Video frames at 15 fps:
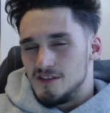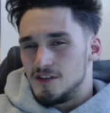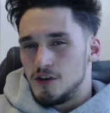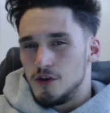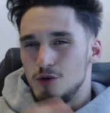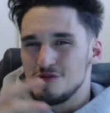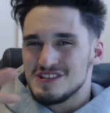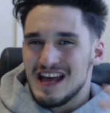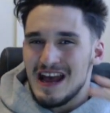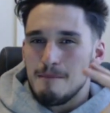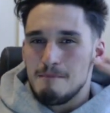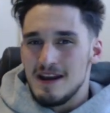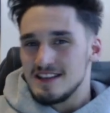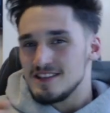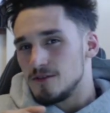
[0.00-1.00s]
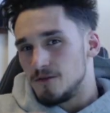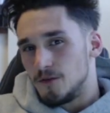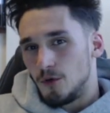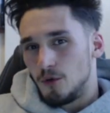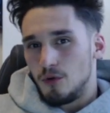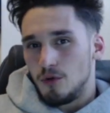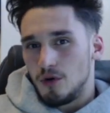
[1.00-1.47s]
So use that
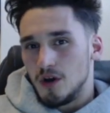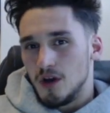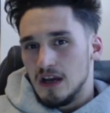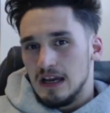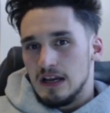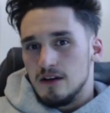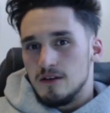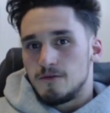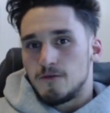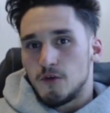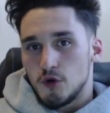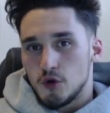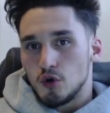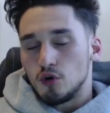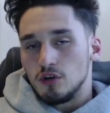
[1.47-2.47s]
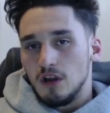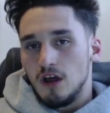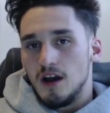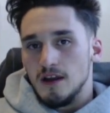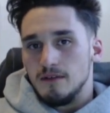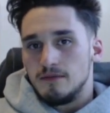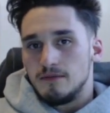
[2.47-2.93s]
metaphor for your
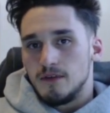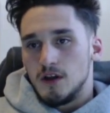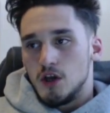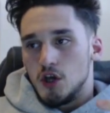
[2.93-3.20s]
life.